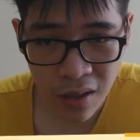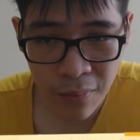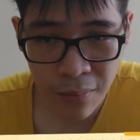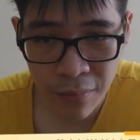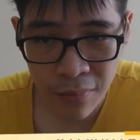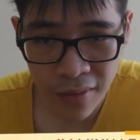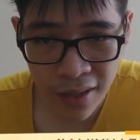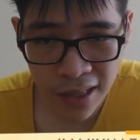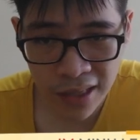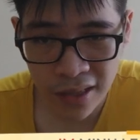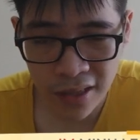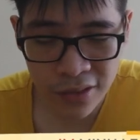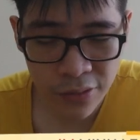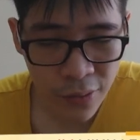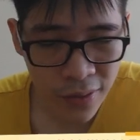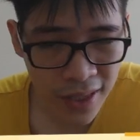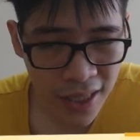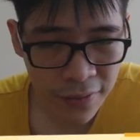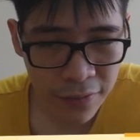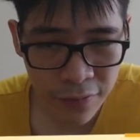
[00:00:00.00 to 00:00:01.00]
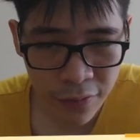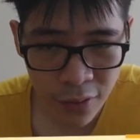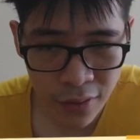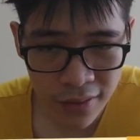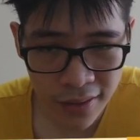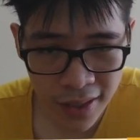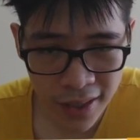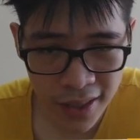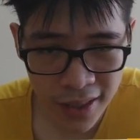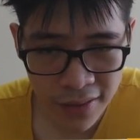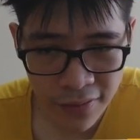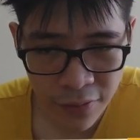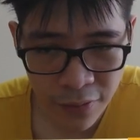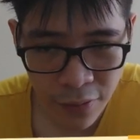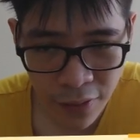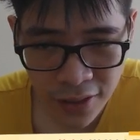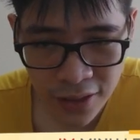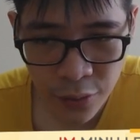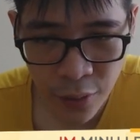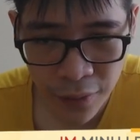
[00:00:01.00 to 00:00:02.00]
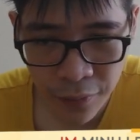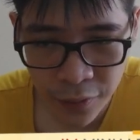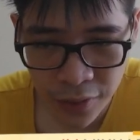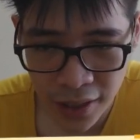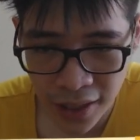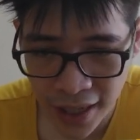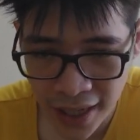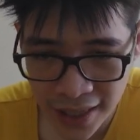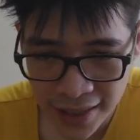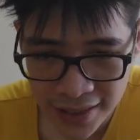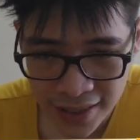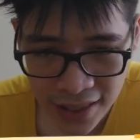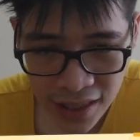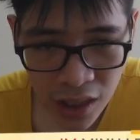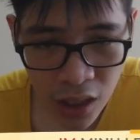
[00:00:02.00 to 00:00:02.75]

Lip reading: like a strong knight for the front square for the knight.